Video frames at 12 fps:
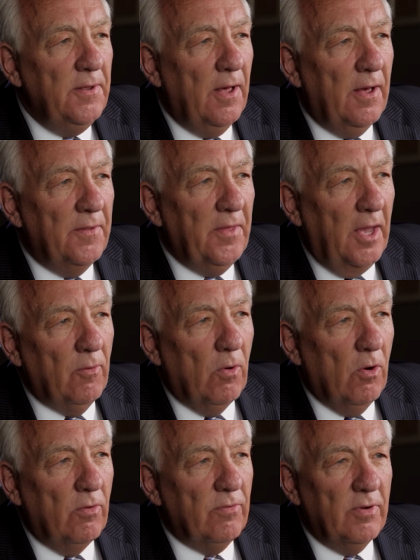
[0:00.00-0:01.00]
Uh, they
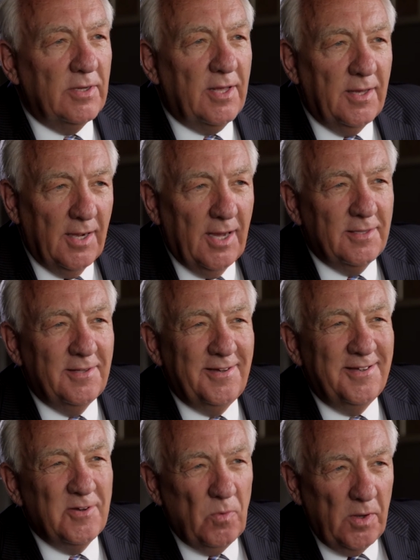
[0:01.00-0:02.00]
were over in
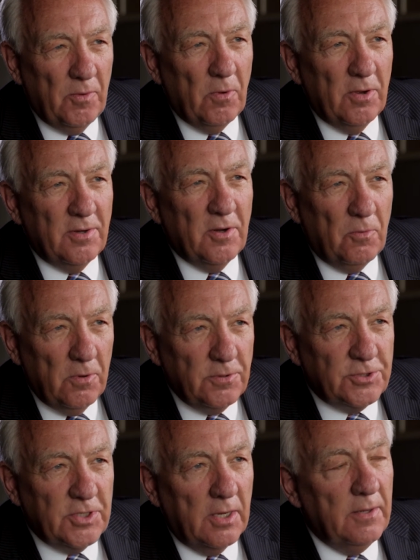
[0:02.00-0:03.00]
Kigali. We were in
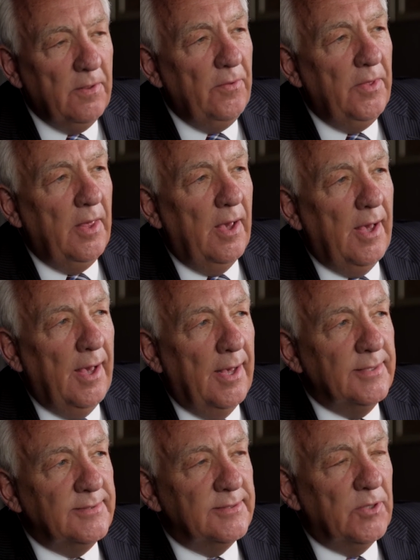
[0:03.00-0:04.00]
Arusha,
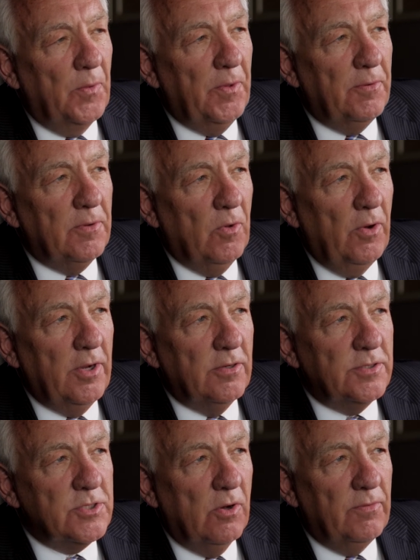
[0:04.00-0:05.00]
and though there were
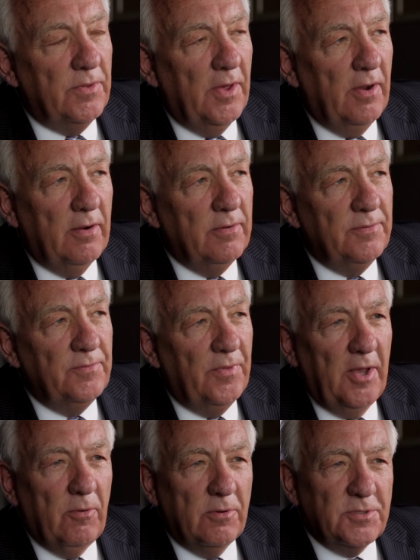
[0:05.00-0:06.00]
lawyers over there,
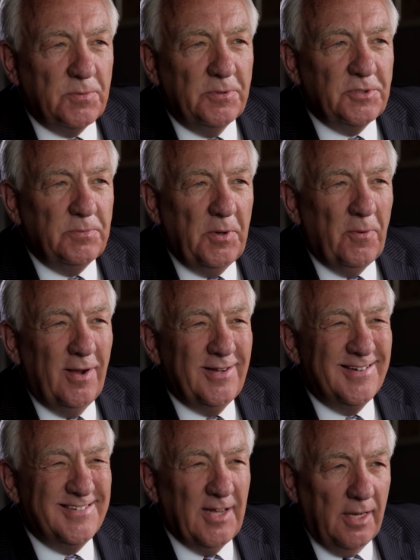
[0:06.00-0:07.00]
they were supposed to be
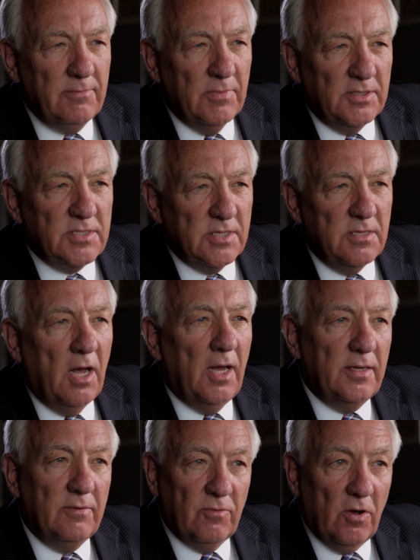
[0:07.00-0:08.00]
writing indictments and
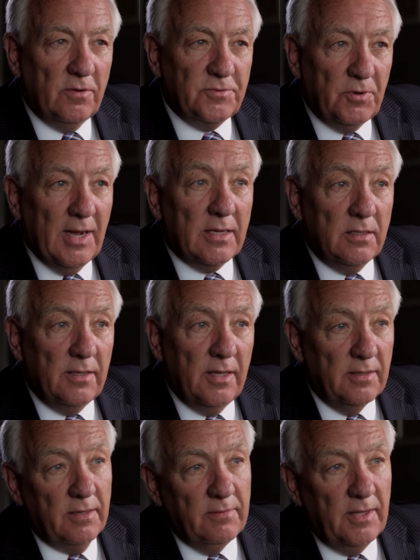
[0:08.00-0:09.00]
not involved directly
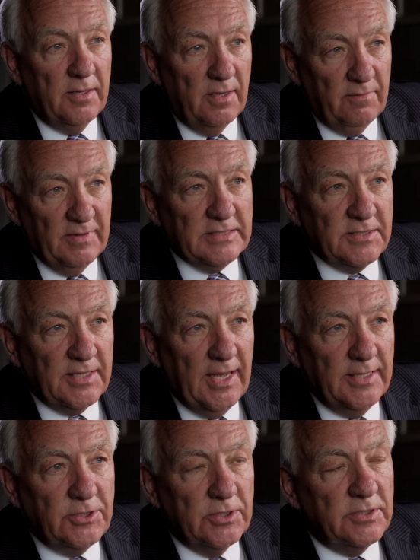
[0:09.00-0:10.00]
in, in, in
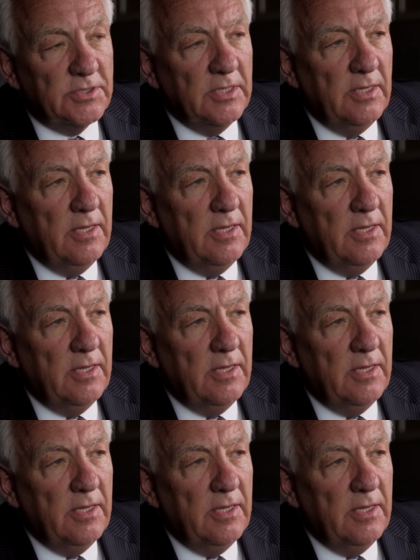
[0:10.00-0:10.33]
investigations.